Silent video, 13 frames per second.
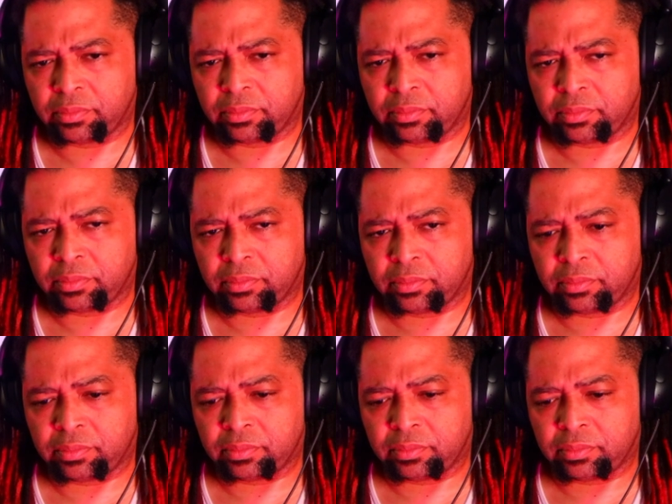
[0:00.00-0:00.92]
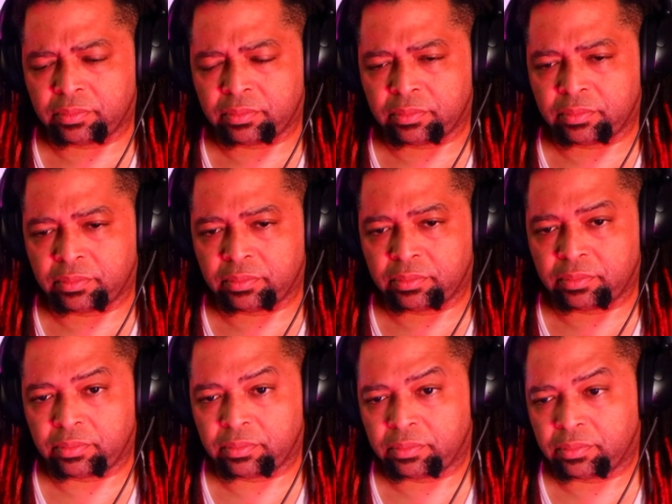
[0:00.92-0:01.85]

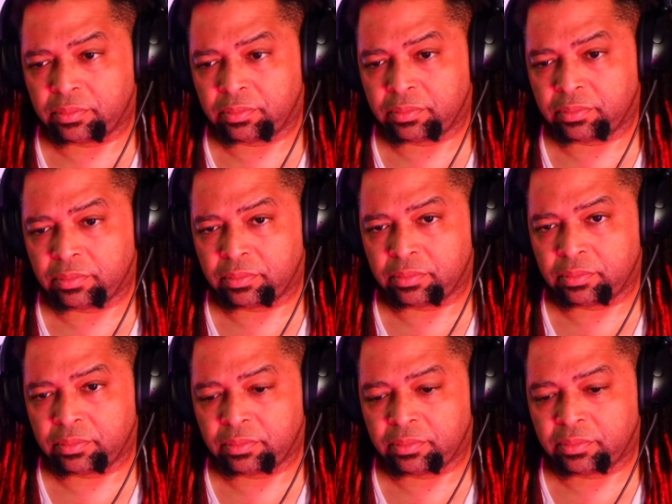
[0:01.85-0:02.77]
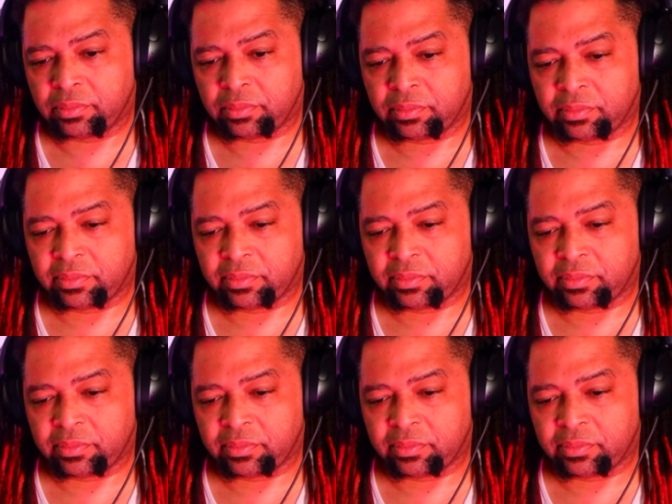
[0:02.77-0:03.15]
[no speech]